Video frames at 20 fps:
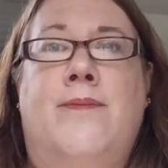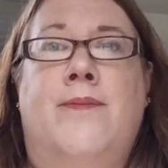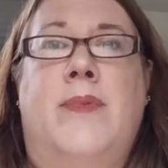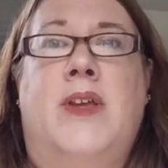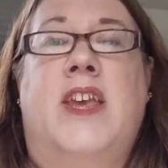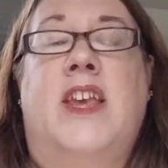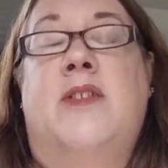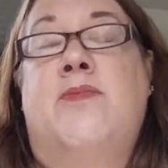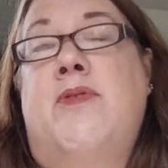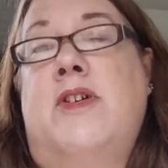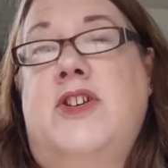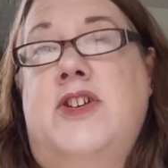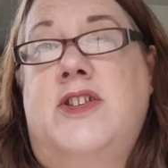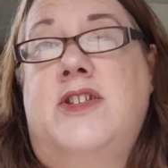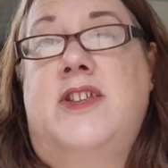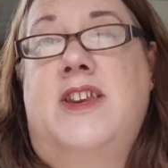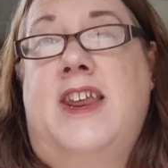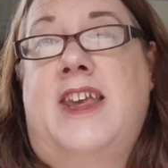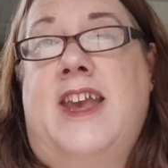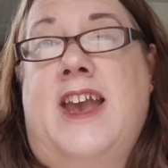Expressions
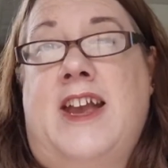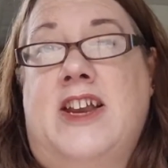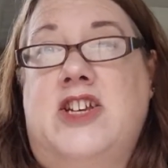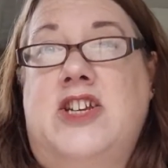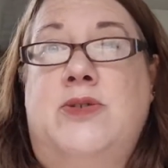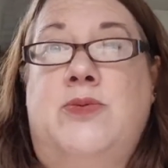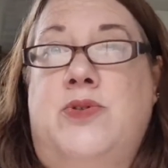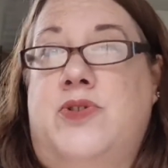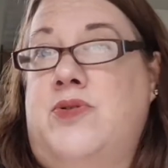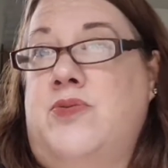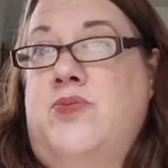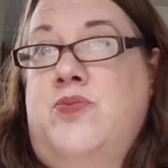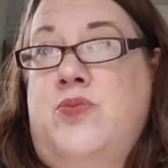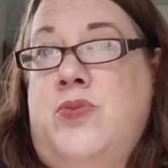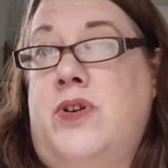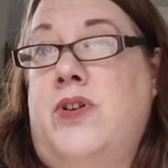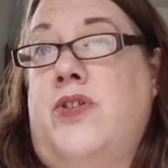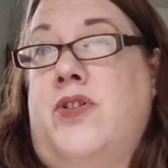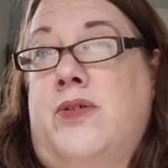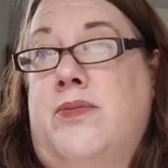of Ink actually wasn't
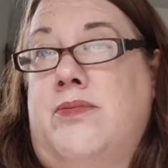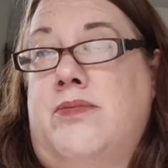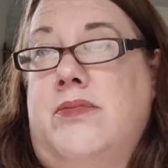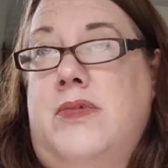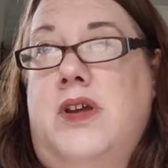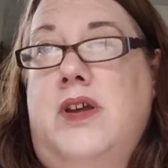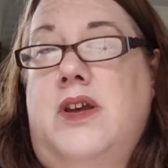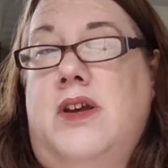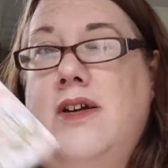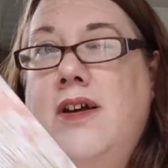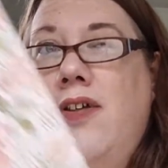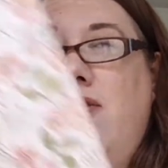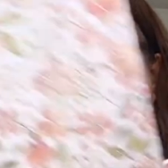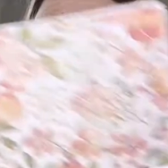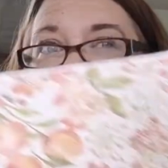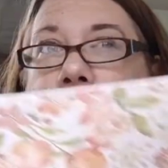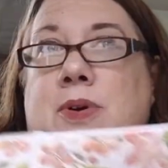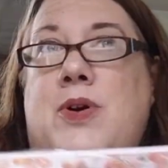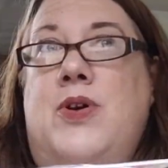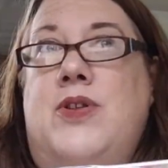one of them. I
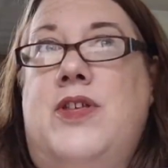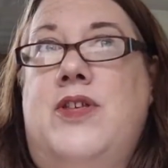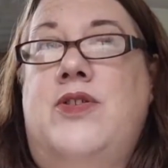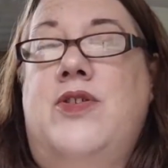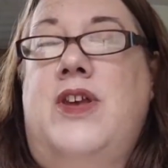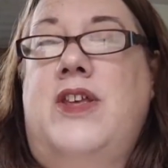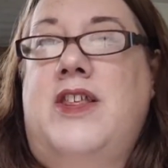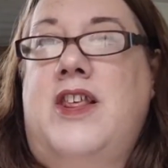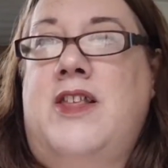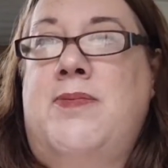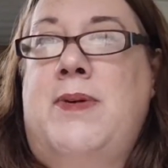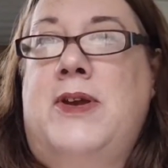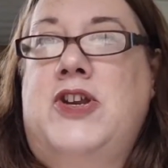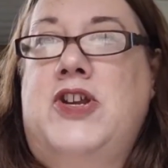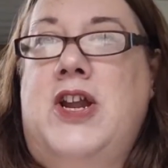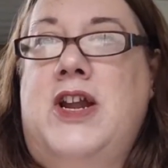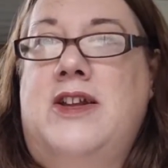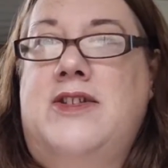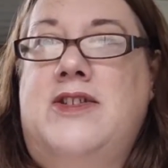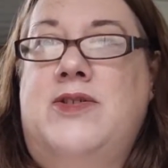think because it's a
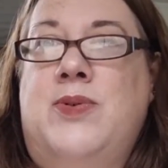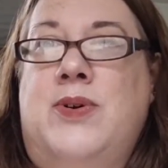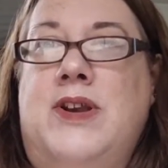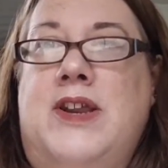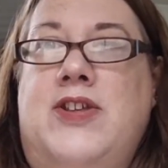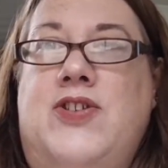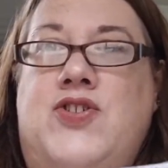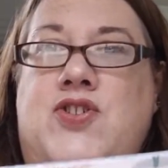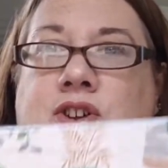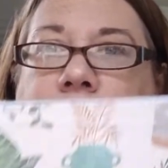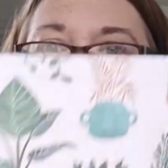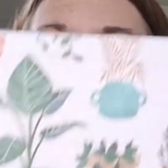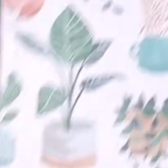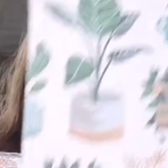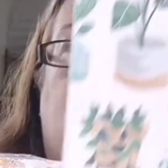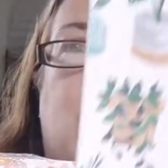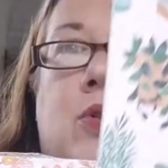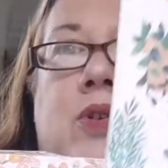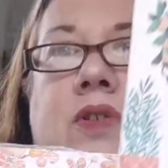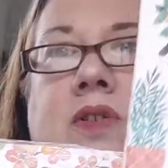speciality one, it's just the
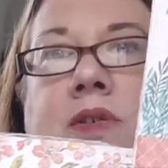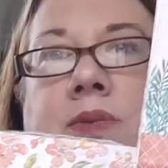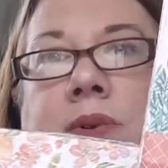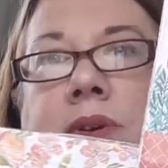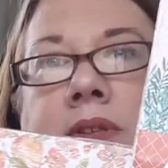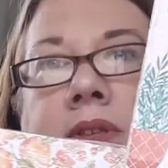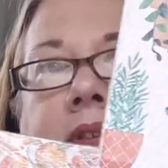ordinary ones.